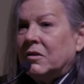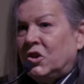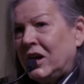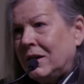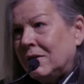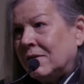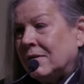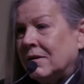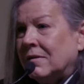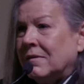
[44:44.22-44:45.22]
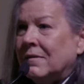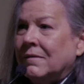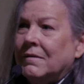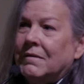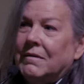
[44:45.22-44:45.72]

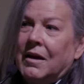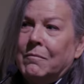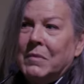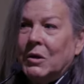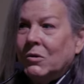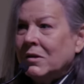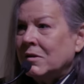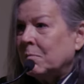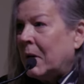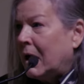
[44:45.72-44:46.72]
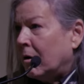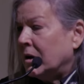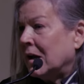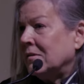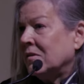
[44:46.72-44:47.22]
Genesis and Milton's
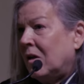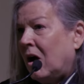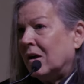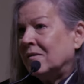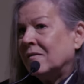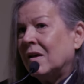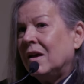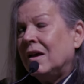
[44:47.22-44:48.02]
Paradise Lost,